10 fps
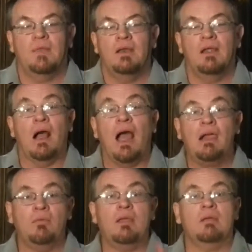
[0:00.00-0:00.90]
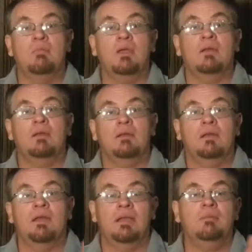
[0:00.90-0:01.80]
Now, I recommend
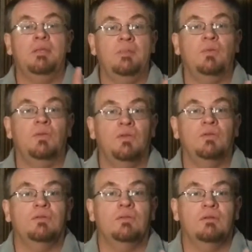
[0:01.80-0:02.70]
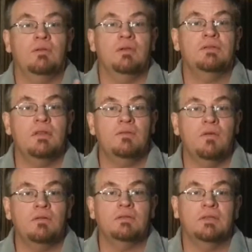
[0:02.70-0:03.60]
letting people use their cell
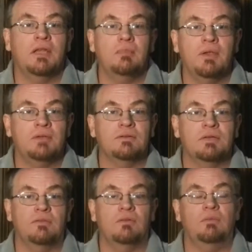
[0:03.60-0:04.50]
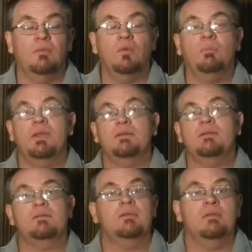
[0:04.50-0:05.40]
phones to take pictures of you. The more
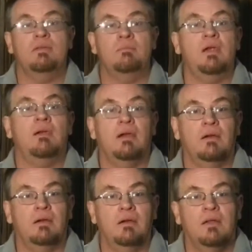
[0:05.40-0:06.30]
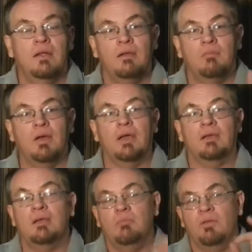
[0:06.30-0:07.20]
pictures, the merrier.
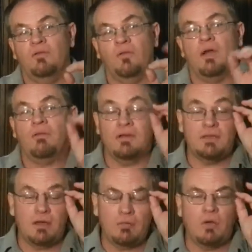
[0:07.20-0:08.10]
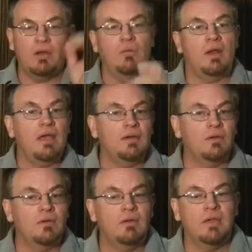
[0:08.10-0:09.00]
But before every ceremony, what I
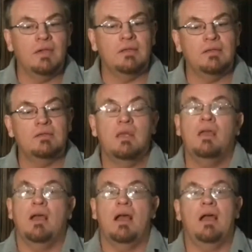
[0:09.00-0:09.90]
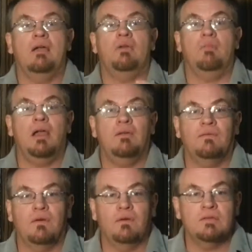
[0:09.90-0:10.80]
do is I remind
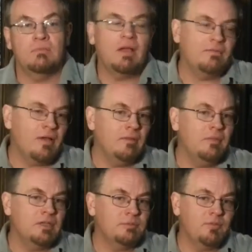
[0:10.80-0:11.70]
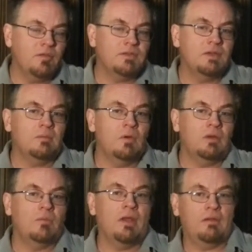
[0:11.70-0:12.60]
folks, about 5 minutes before the ceremony
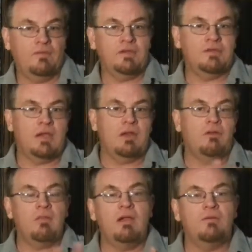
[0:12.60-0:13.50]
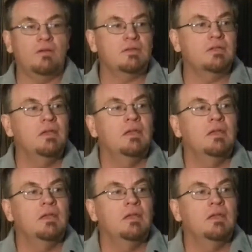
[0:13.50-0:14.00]
when I officiate, I remind folks,